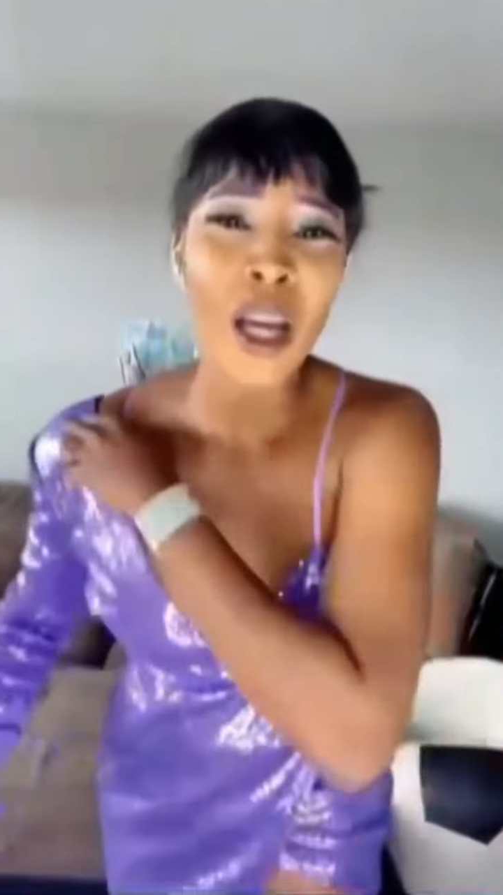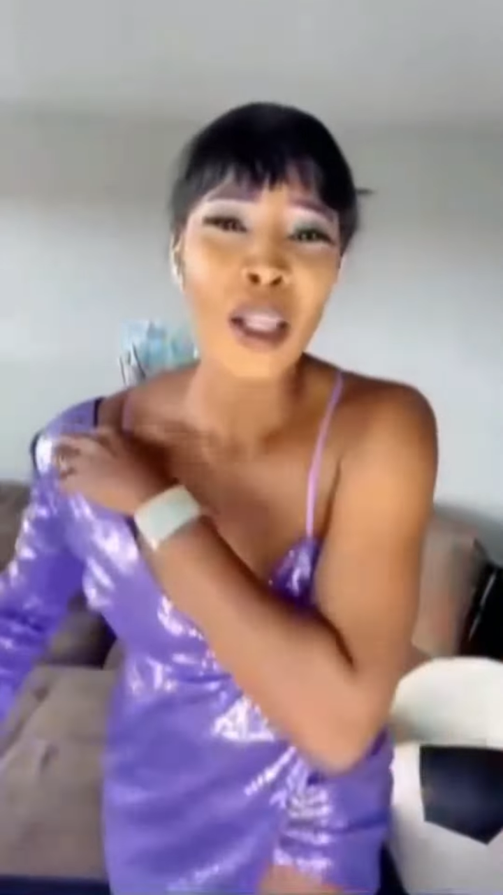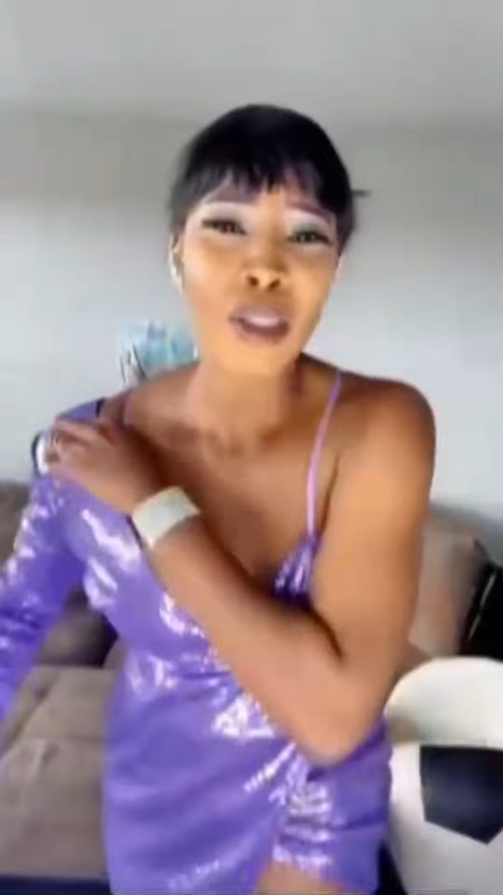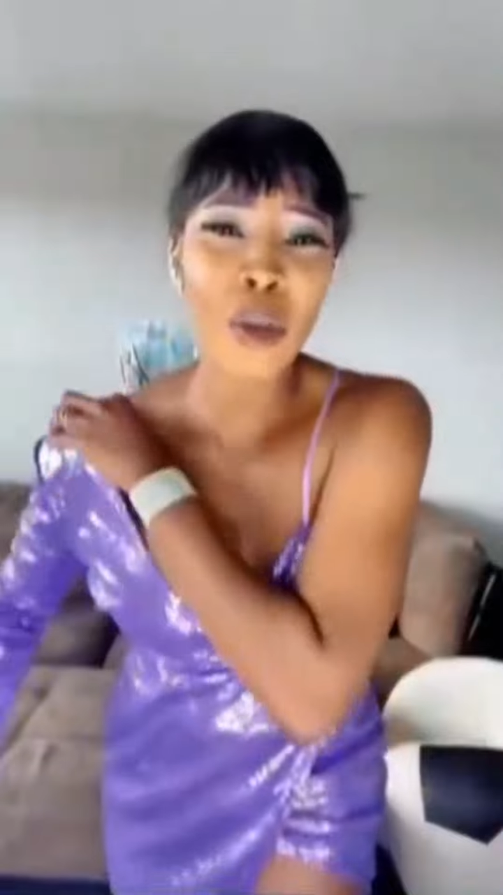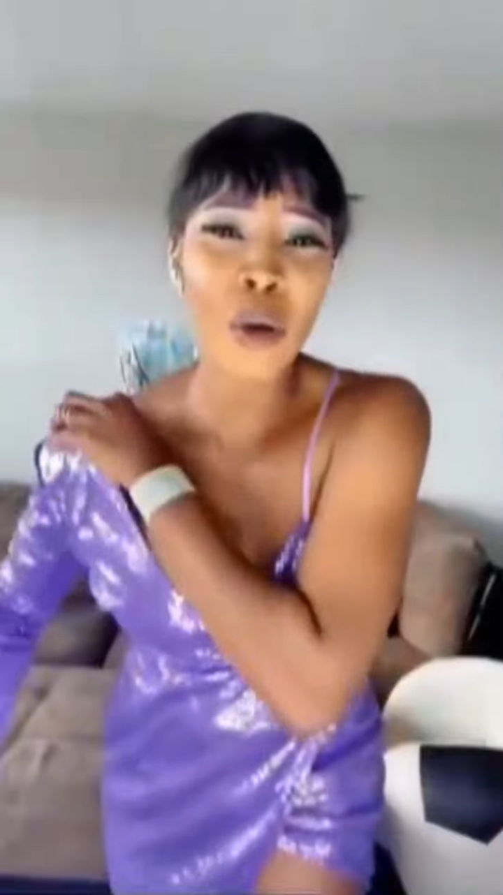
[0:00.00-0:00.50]

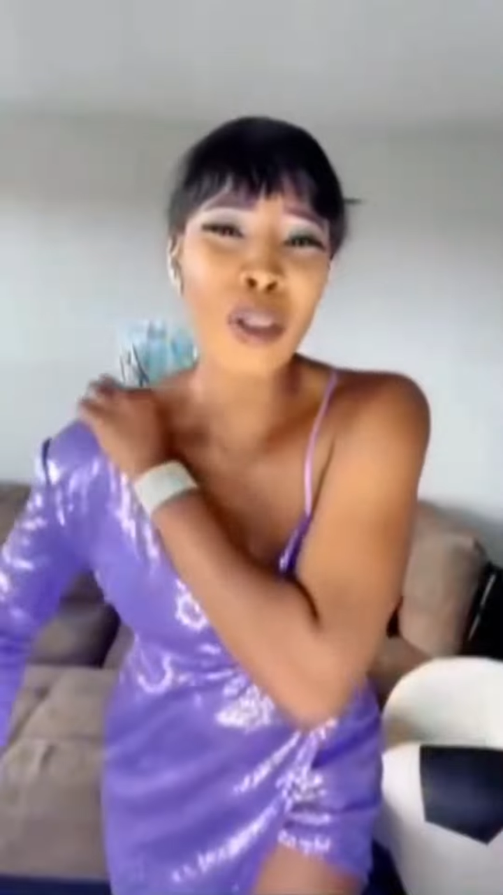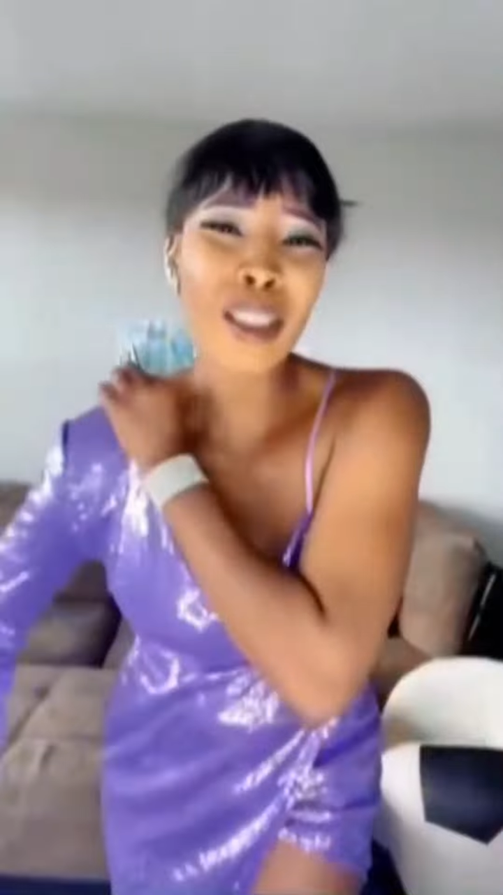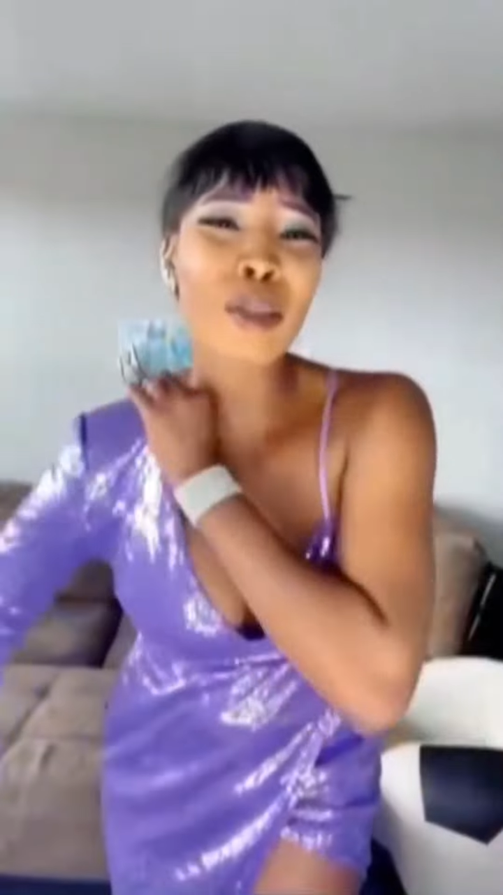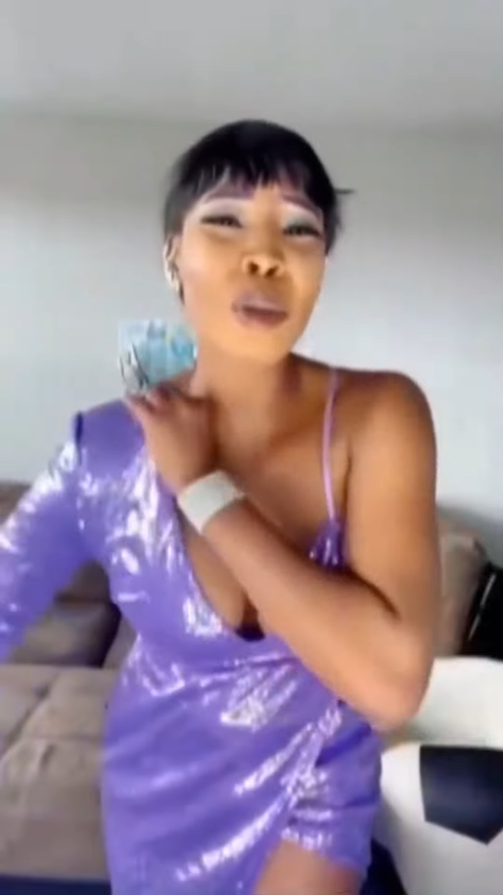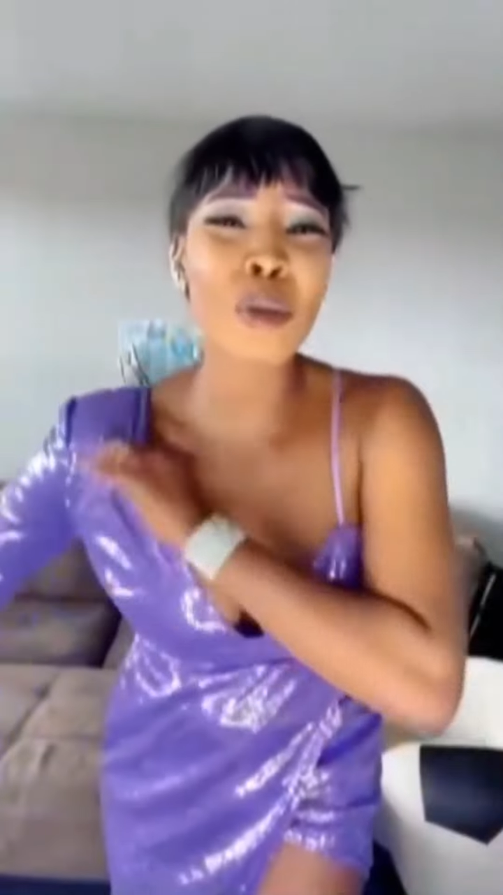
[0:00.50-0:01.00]
You know,
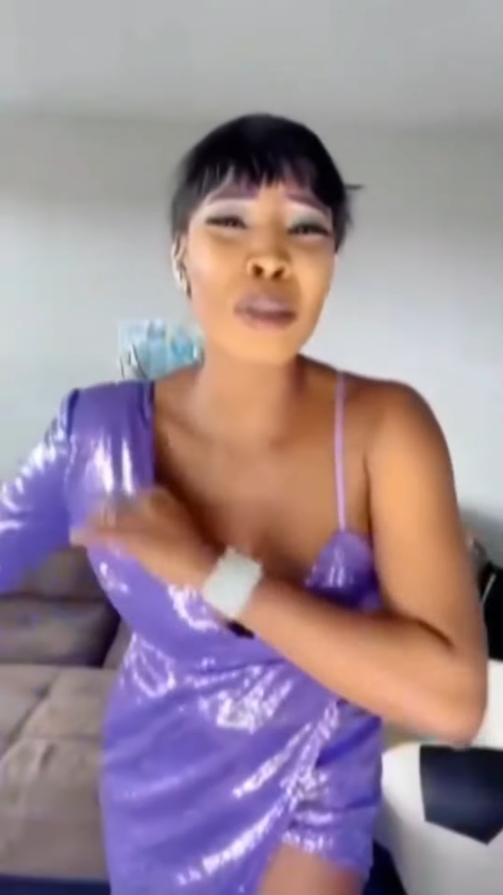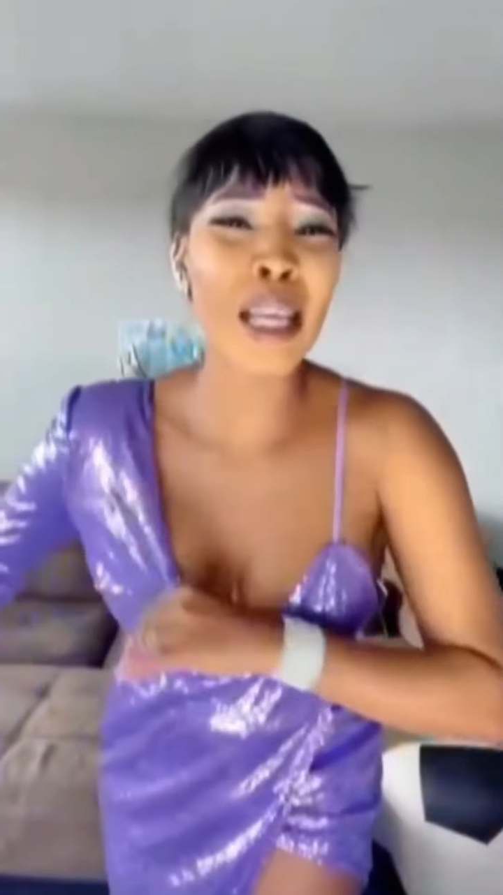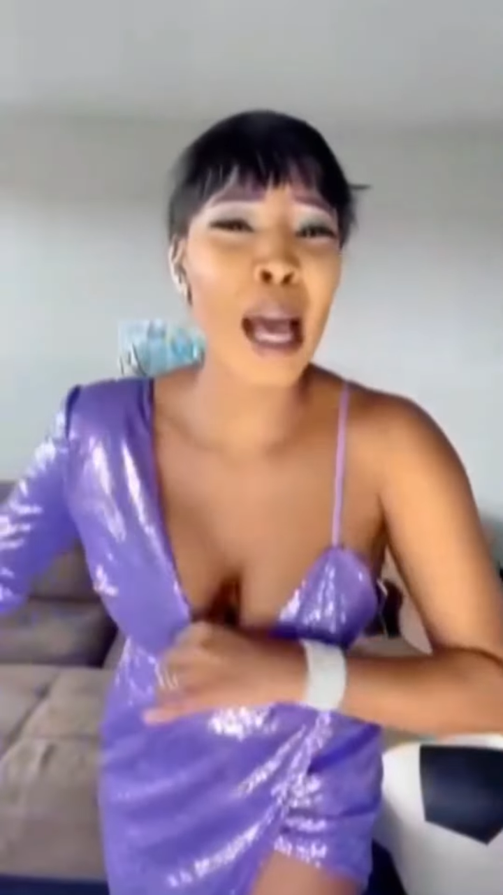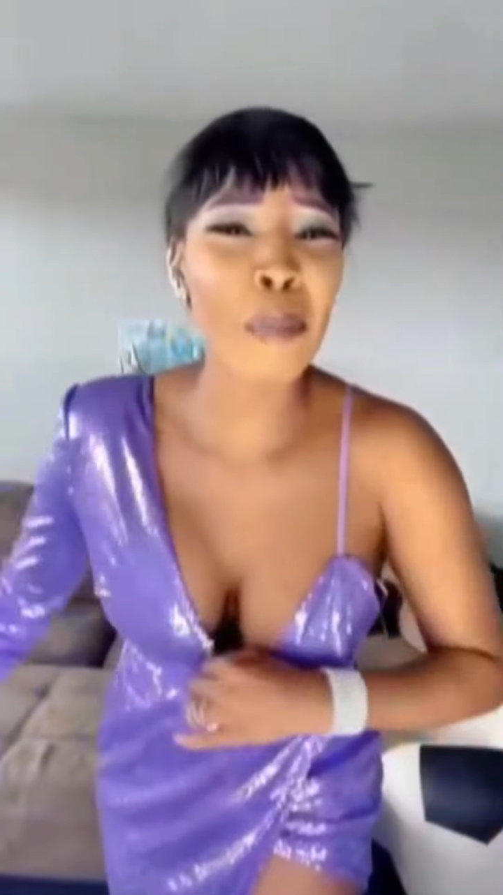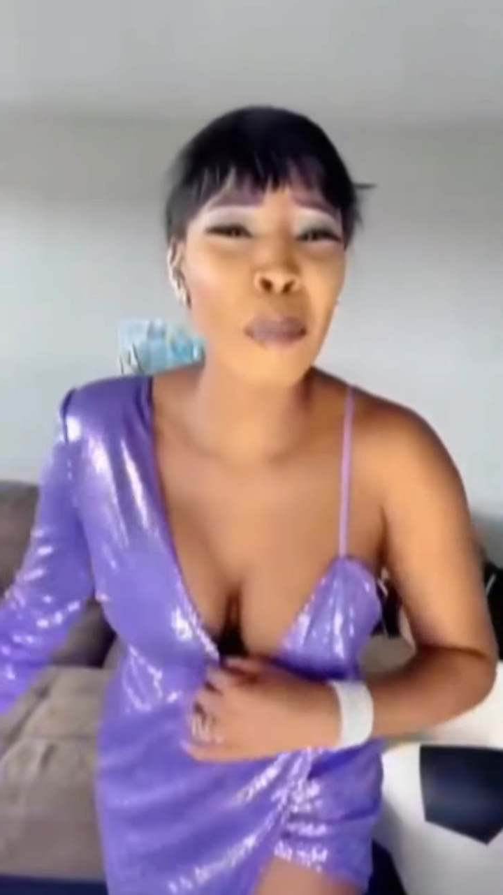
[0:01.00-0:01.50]
so
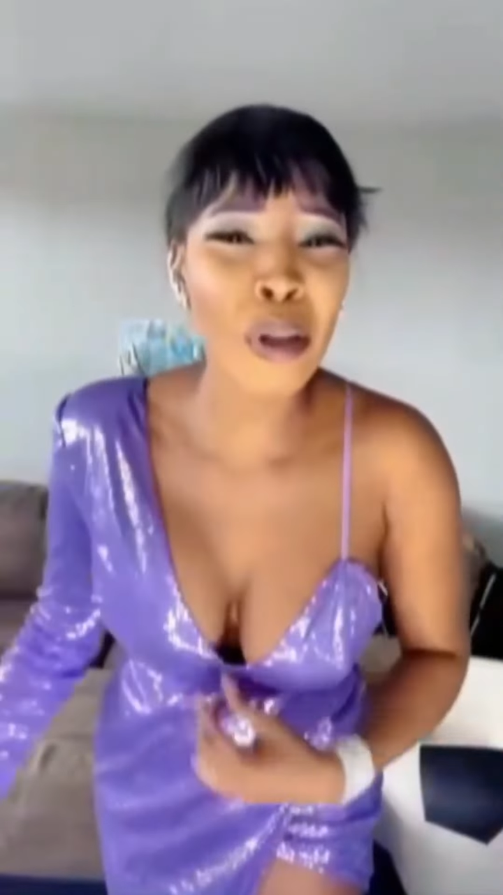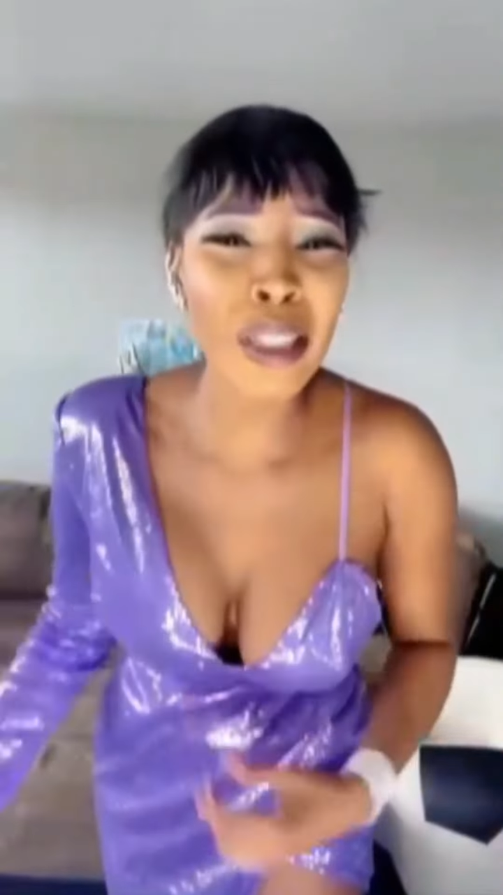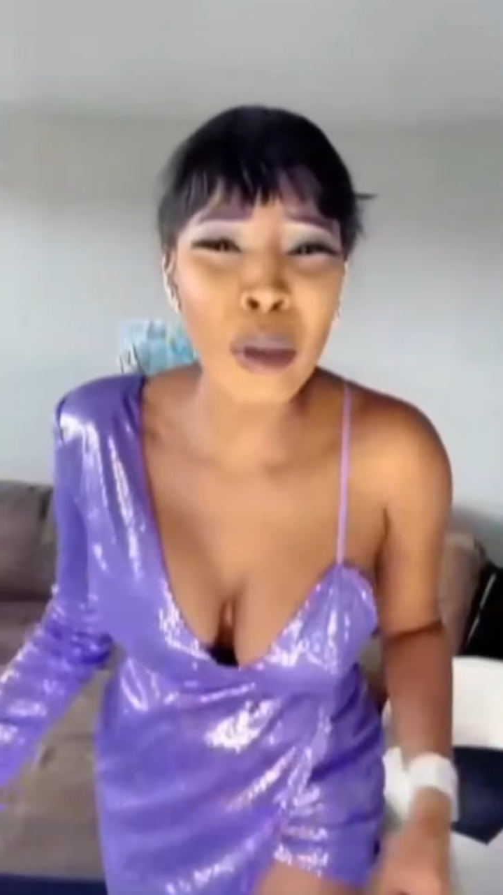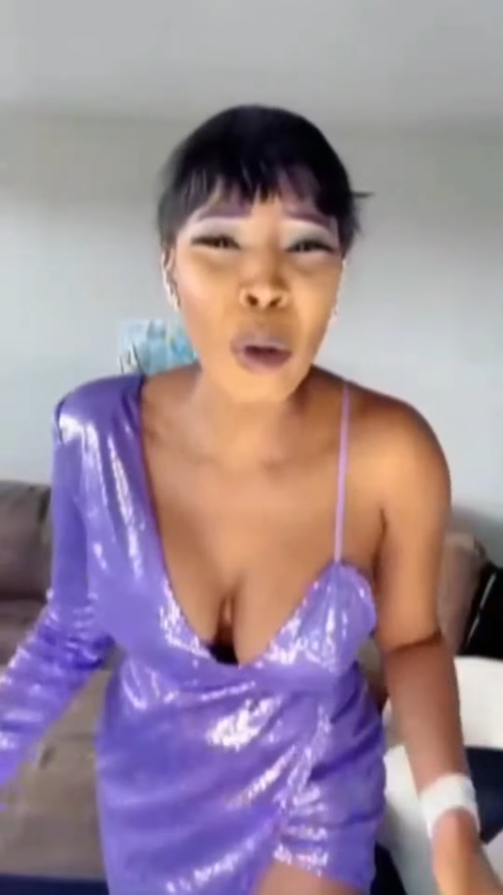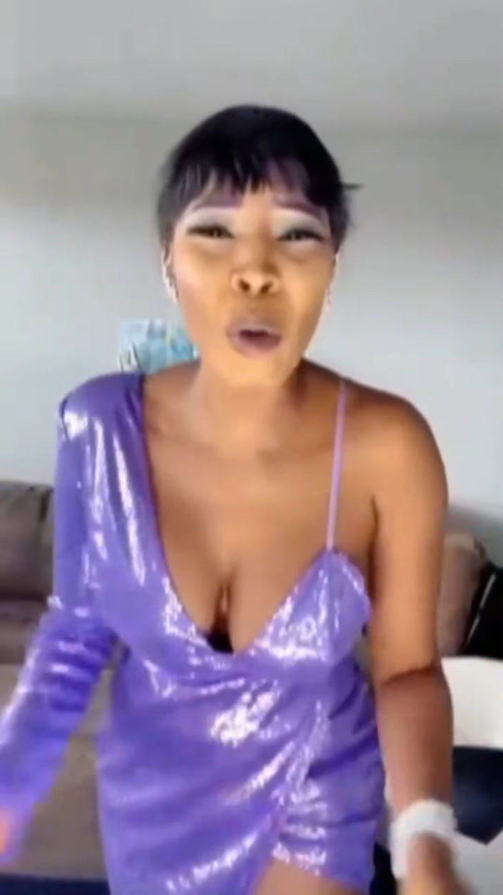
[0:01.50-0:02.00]

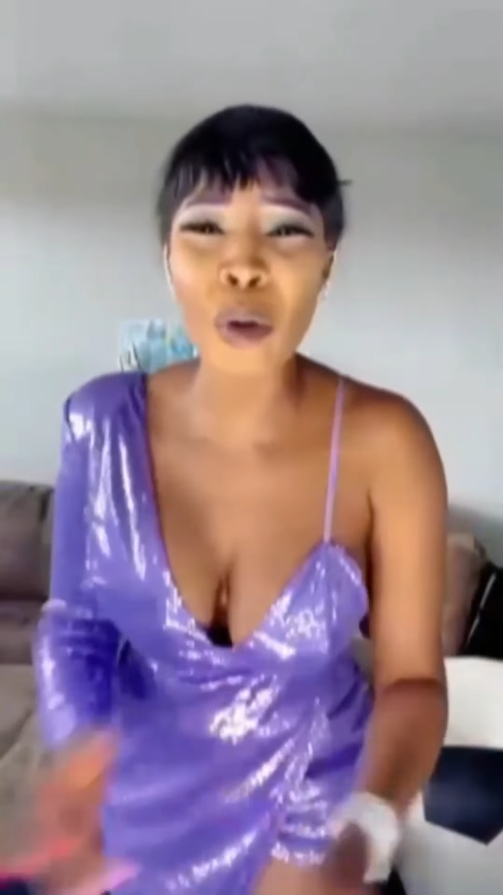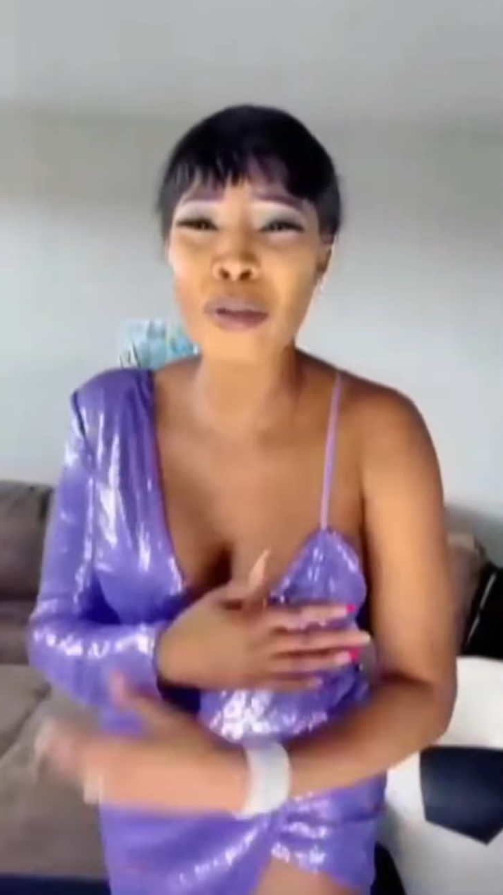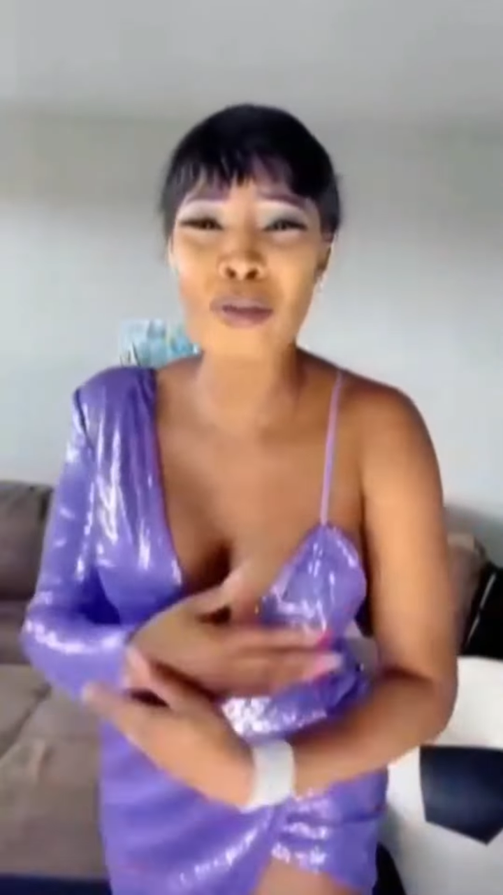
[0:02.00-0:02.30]
diabolical